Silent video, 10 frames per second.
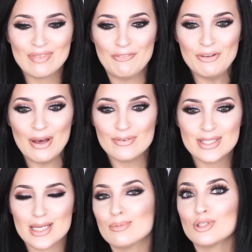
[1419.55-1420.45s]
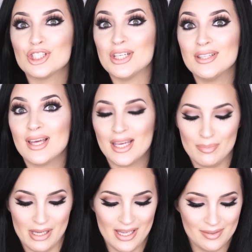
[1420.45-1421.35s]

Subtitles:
If you have a double chin like me,